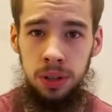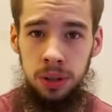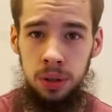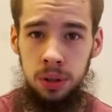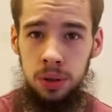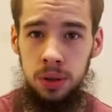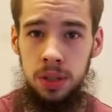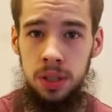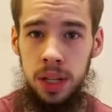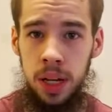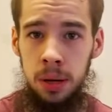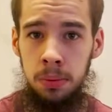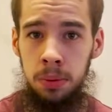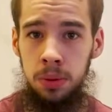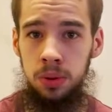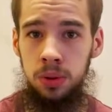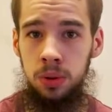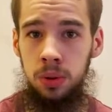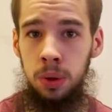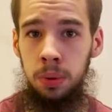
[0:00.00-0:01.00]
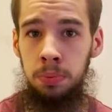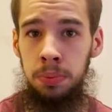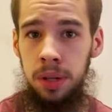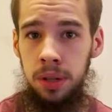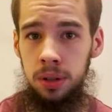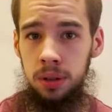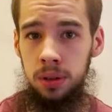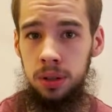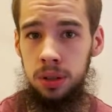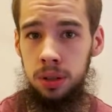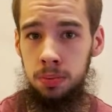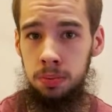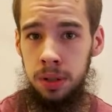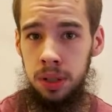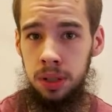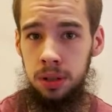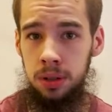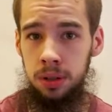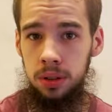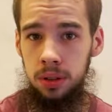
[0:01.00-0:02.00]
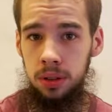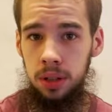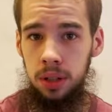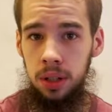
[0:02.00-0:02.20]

Google is able to appeal this bill.